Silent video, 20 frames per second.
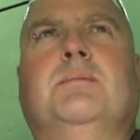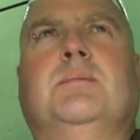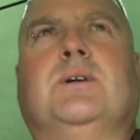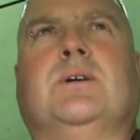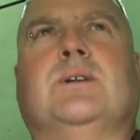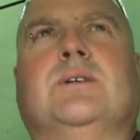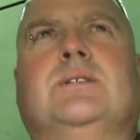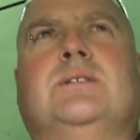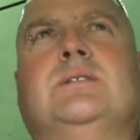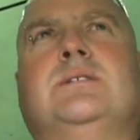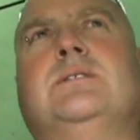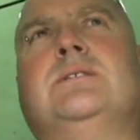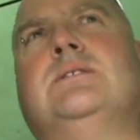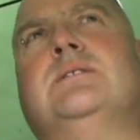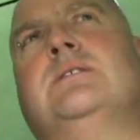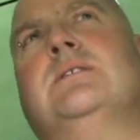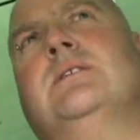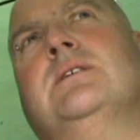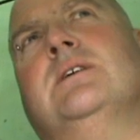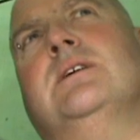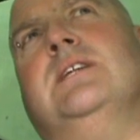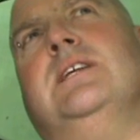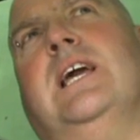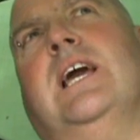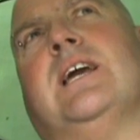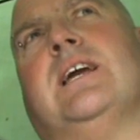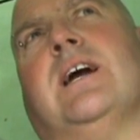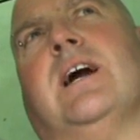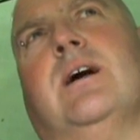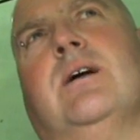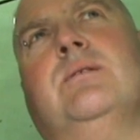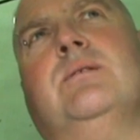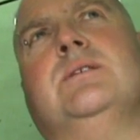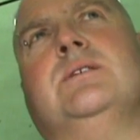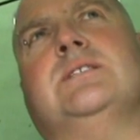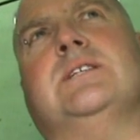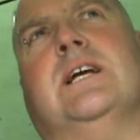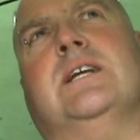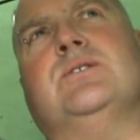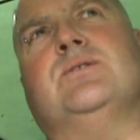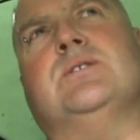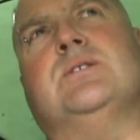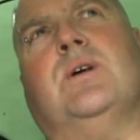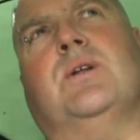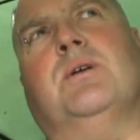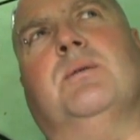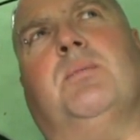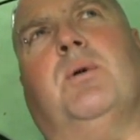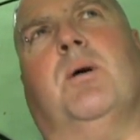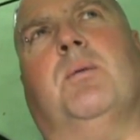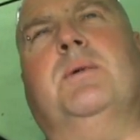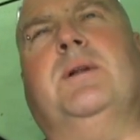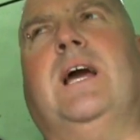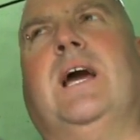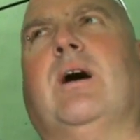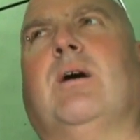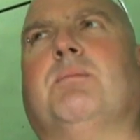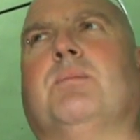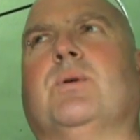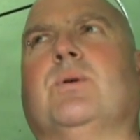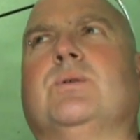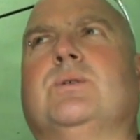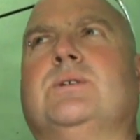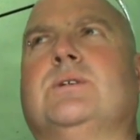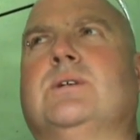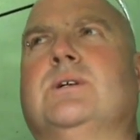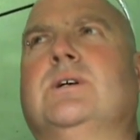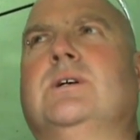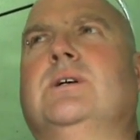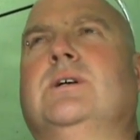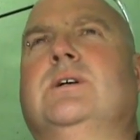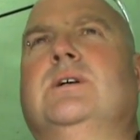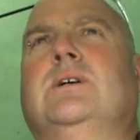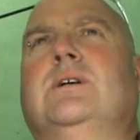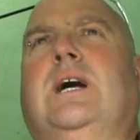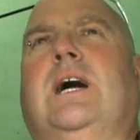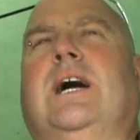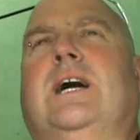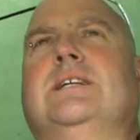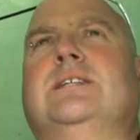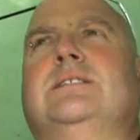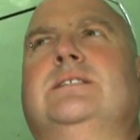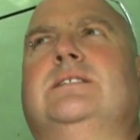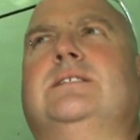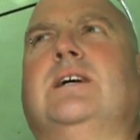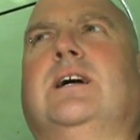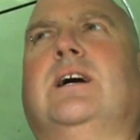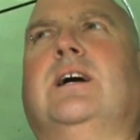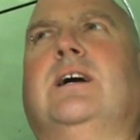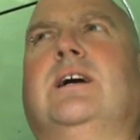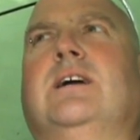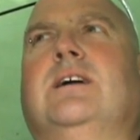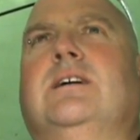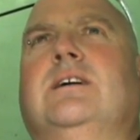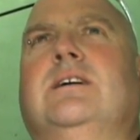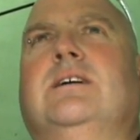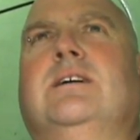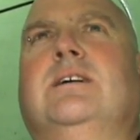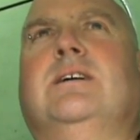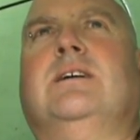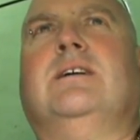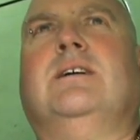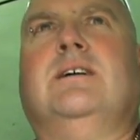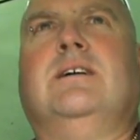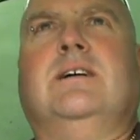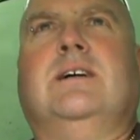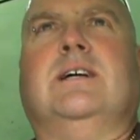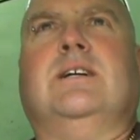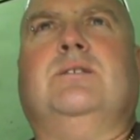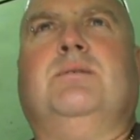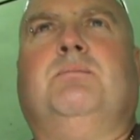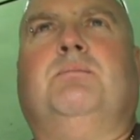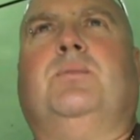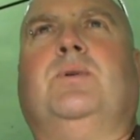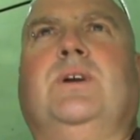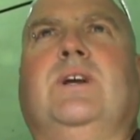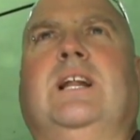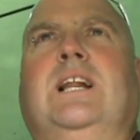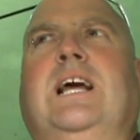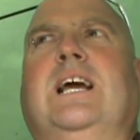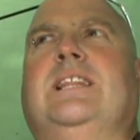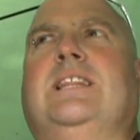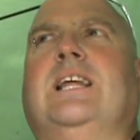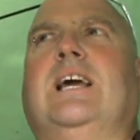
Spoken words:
because the Echo sensor is on the bottom of the outboard, and you put your lead